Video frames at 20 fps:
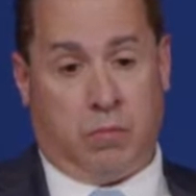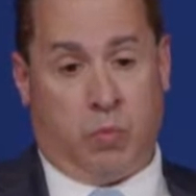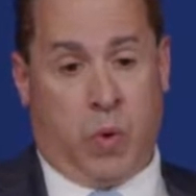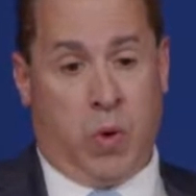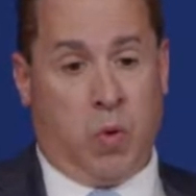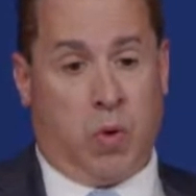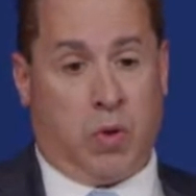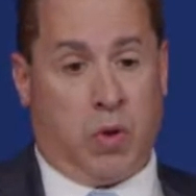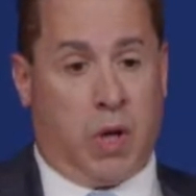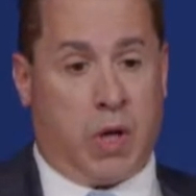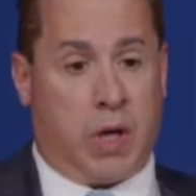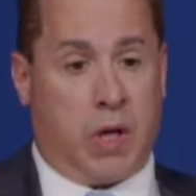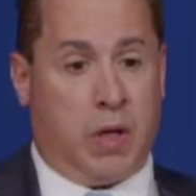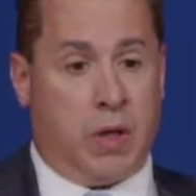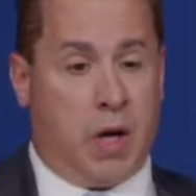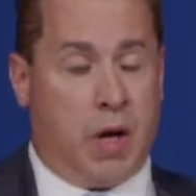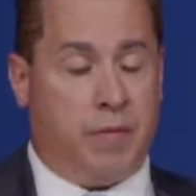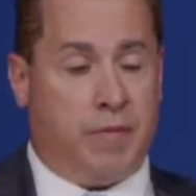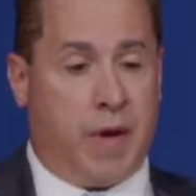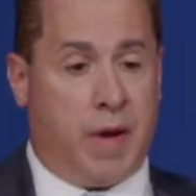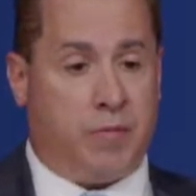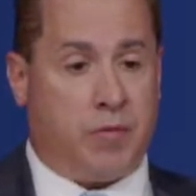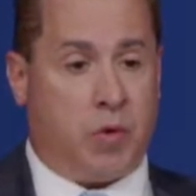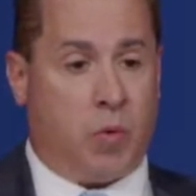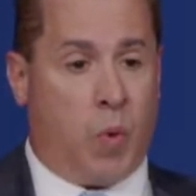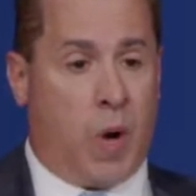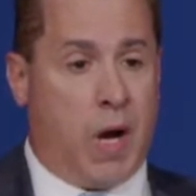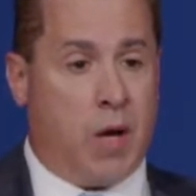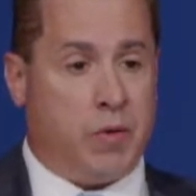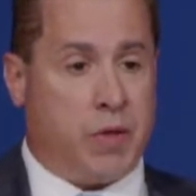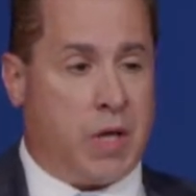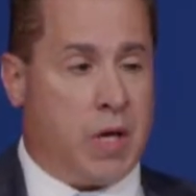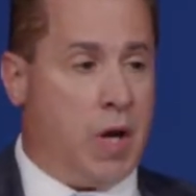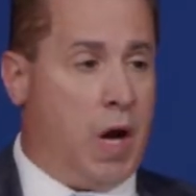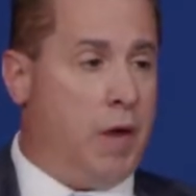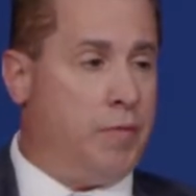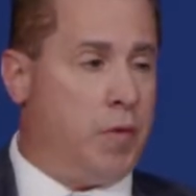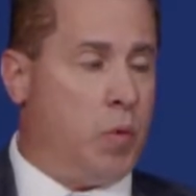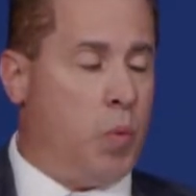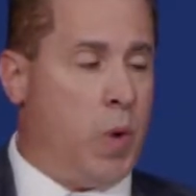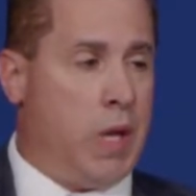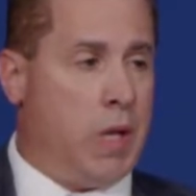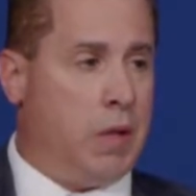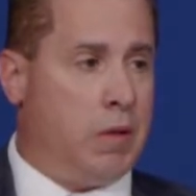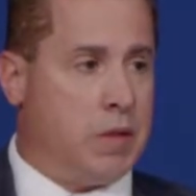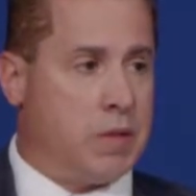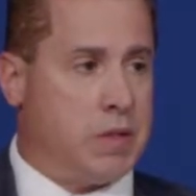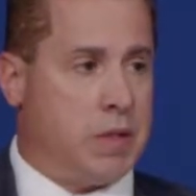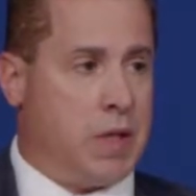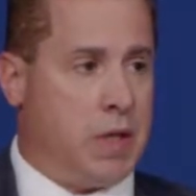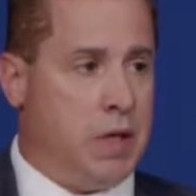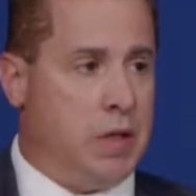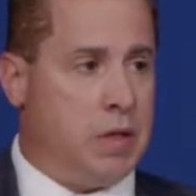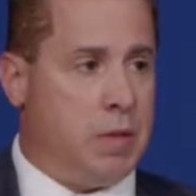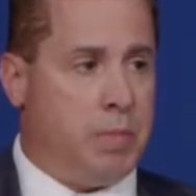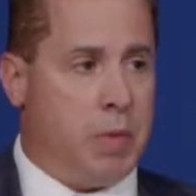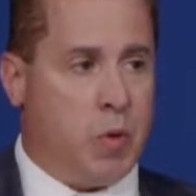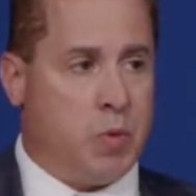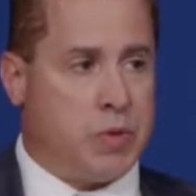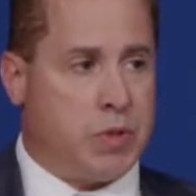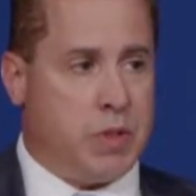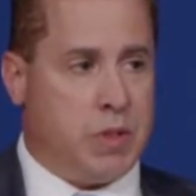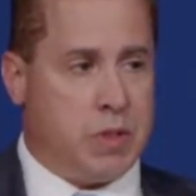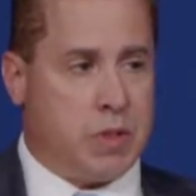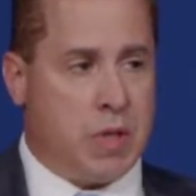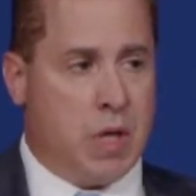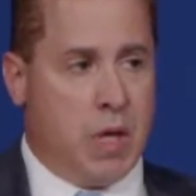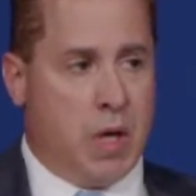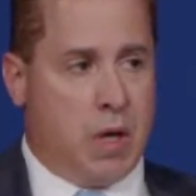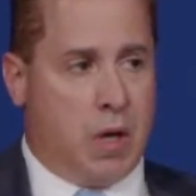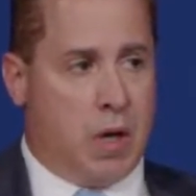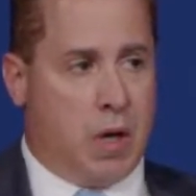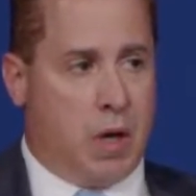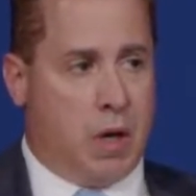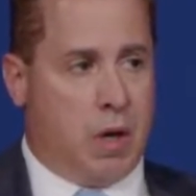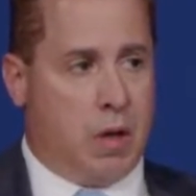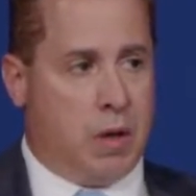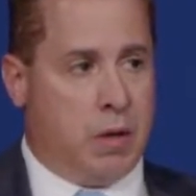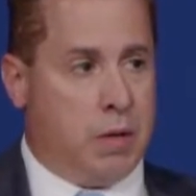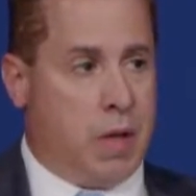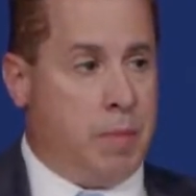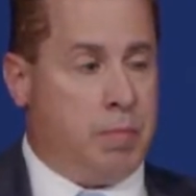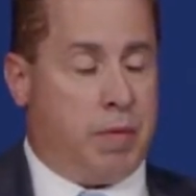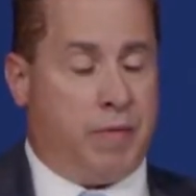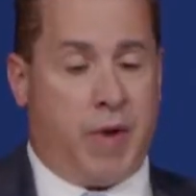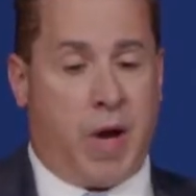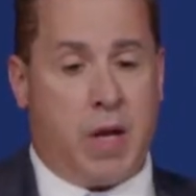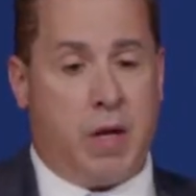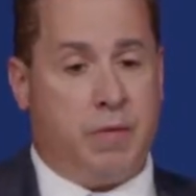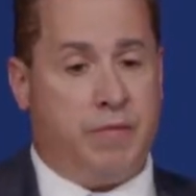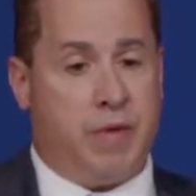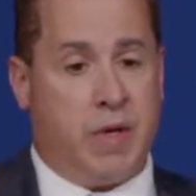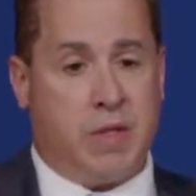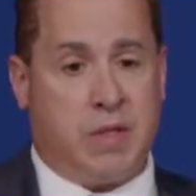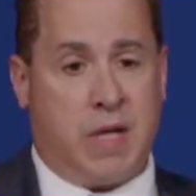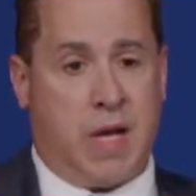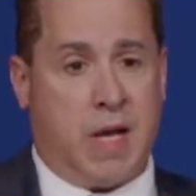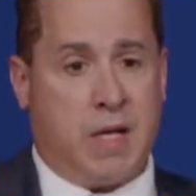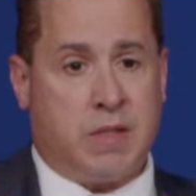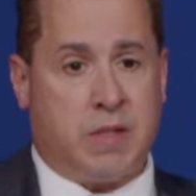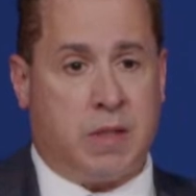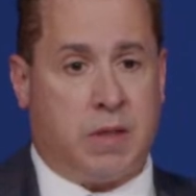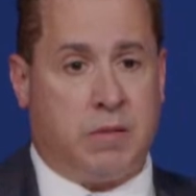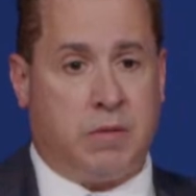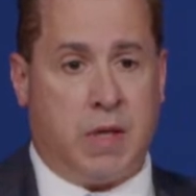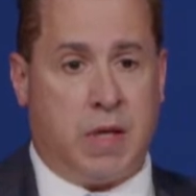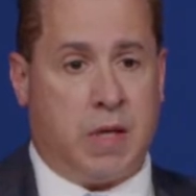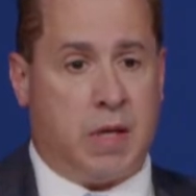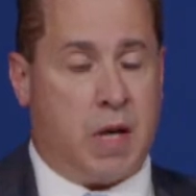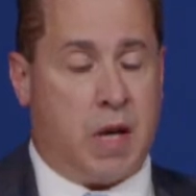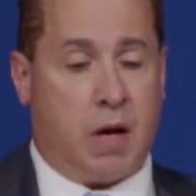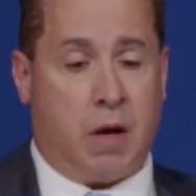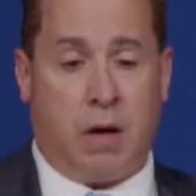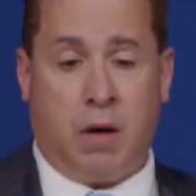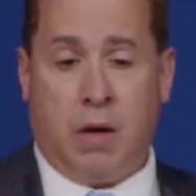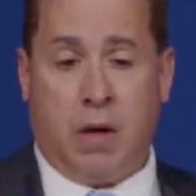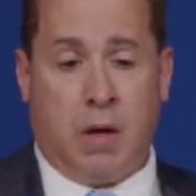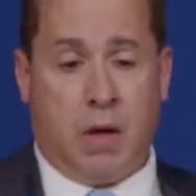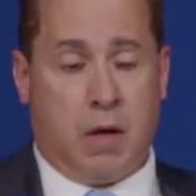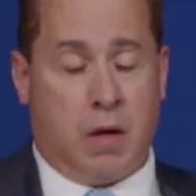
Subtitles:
We were lucky enough after a while to get off the waiting list and get into BOCES, and they provided fantastic daycare.